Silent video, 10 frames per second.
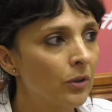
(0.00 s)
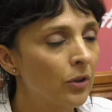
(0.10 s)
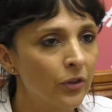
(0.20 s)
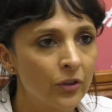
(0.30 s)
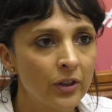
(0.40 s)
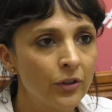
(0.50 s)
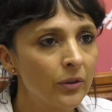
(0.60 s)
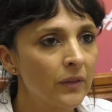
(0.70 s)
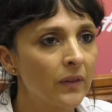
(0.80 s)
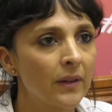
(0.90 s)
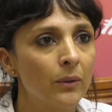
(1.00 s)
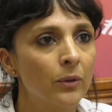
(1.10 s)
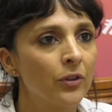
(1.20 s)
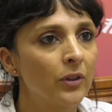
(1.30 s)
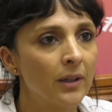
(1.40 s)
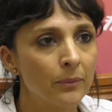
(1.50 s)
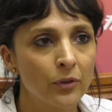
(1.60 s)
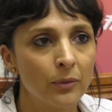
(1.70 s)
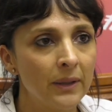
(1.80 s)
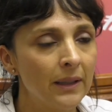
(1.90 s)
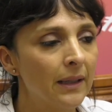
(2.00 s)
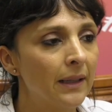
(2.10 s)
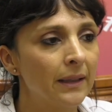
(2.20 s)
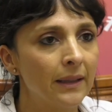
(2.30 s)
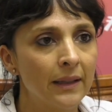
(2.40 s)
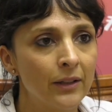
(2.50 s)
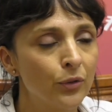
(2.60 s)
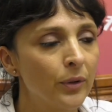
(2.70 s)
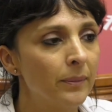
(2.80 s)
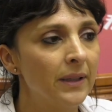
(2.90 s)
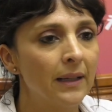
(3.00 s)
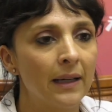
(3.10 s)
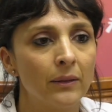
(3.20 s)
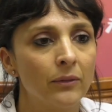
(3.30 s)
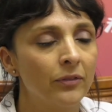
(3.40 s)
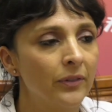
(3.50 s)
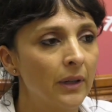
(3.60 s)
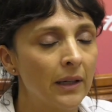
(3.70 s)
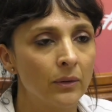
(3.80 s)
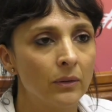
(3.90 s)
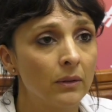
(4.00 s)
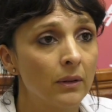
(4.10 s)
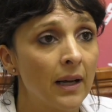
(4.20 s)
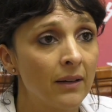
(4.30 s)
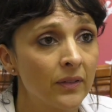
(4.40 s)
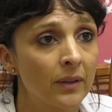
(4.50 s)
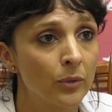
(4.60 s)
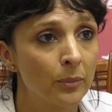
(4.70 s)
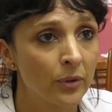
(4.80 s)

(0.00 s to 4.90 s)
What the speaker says: constituents that want to come to me and engage with me and have some